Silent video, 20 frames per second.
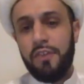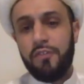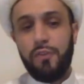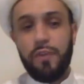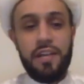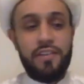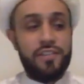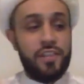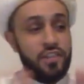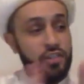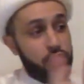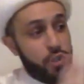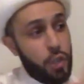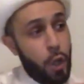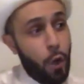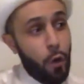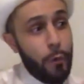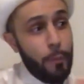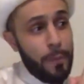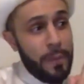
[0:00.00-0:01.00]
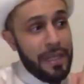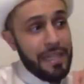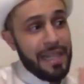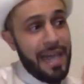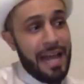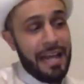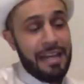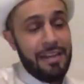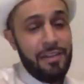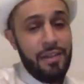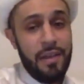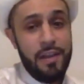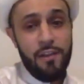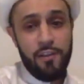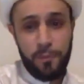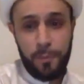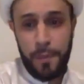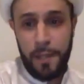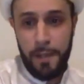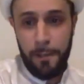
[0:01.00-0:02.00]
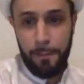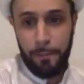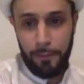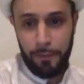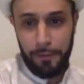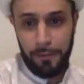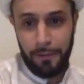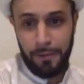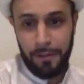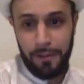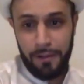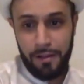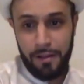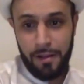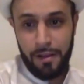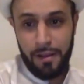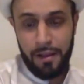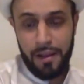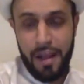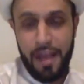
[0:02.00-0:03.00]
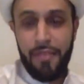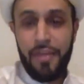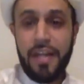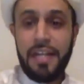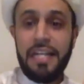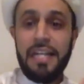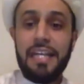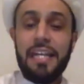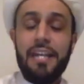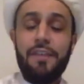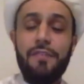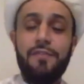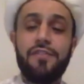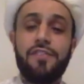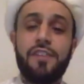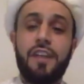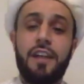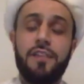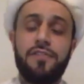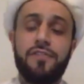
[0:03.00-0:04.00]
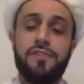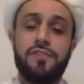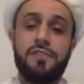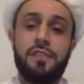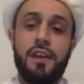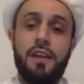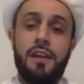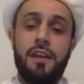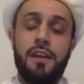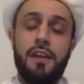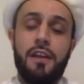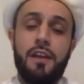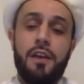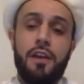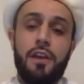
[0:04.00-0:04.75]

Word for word: So He says, don't be like these people. And then He gives us